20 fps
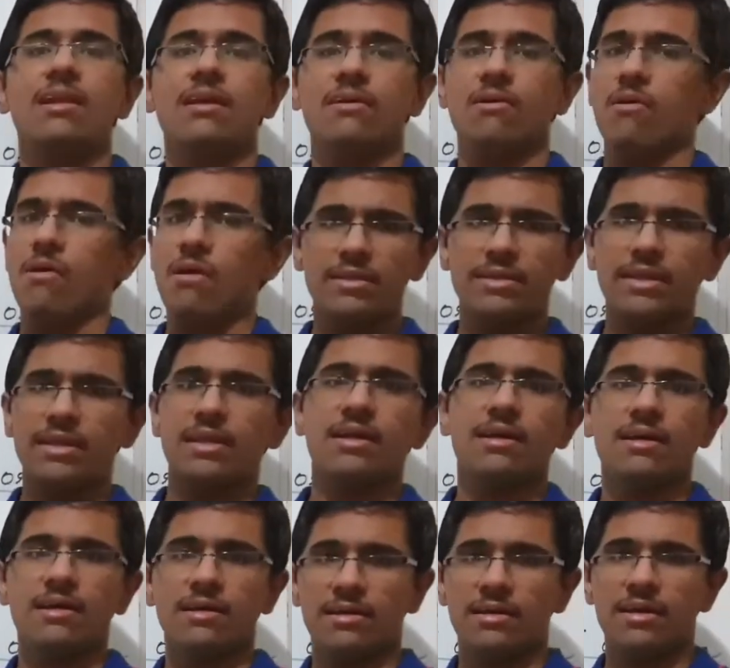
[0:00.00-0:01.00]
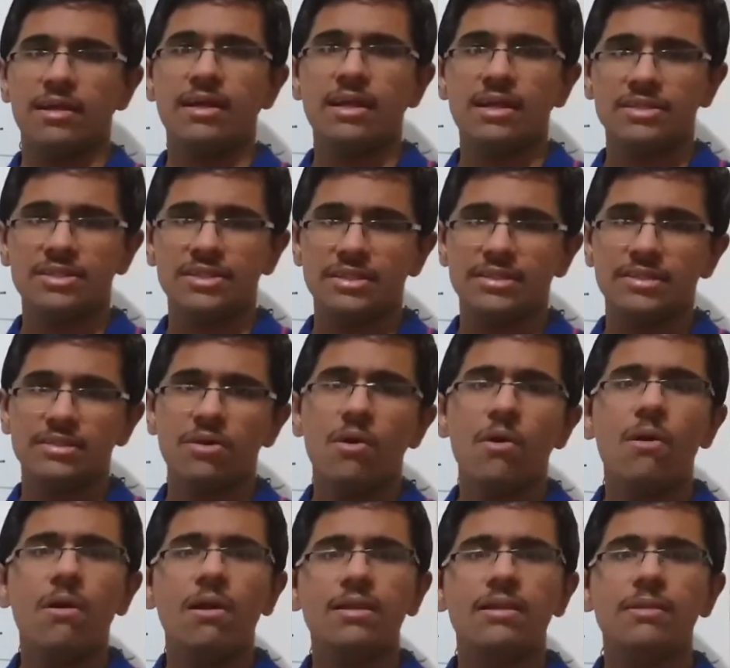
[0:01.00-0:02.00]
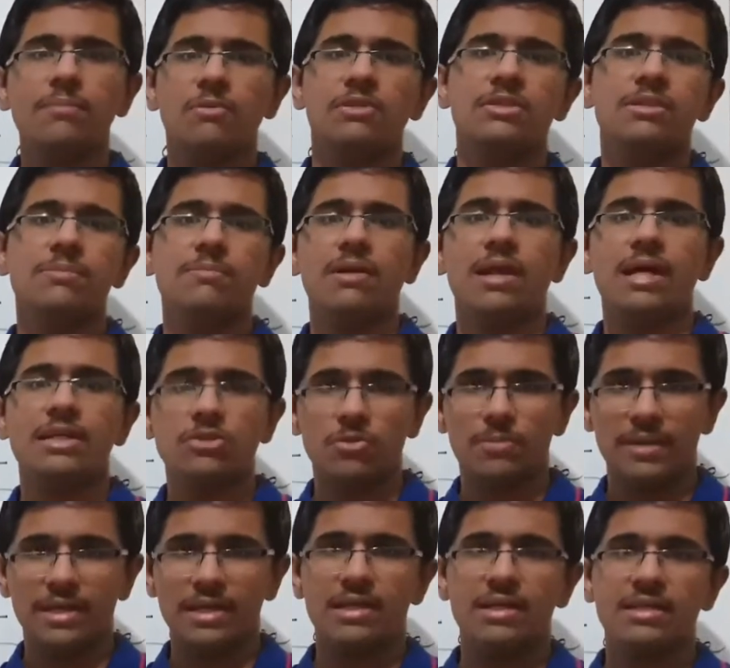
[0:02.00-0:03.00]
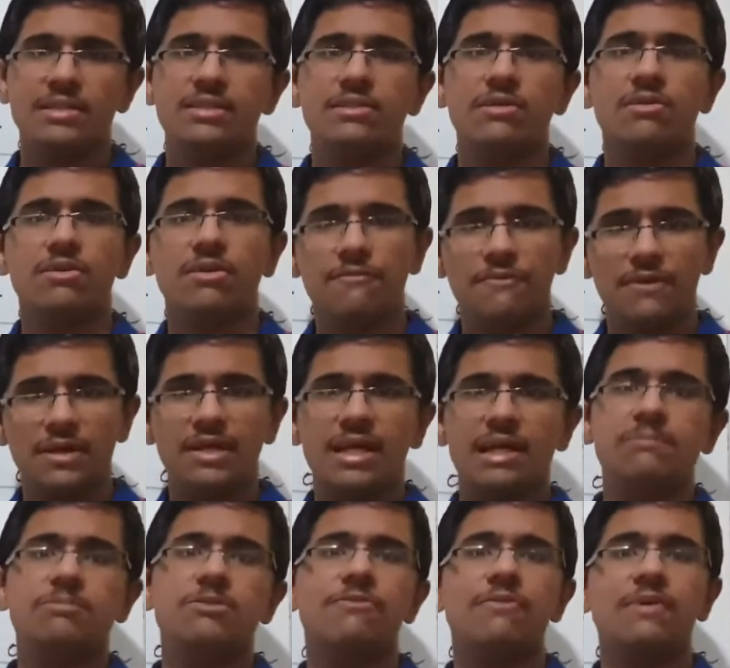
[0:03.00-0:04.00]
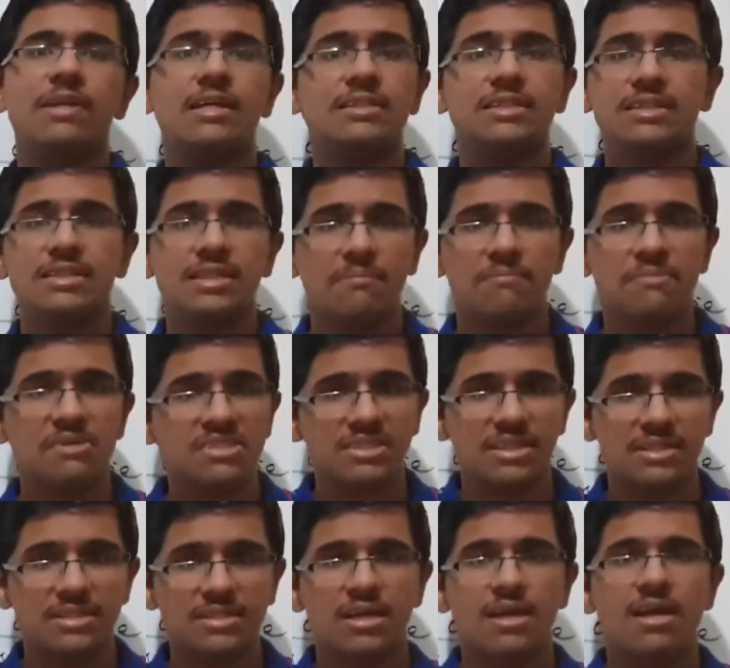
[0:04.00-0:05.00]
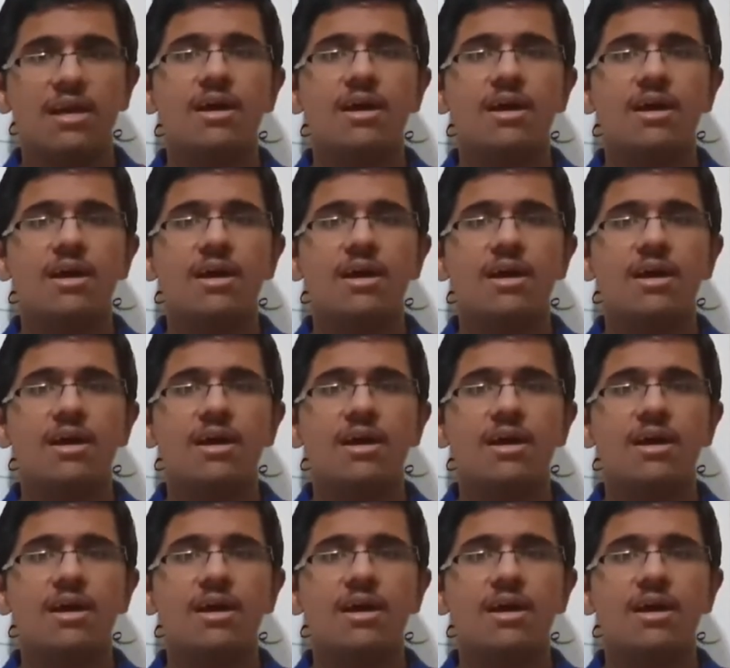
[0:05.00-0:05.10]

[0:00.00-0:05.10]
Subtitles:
all the energies, all the possible atomic energy or different types of energies are present.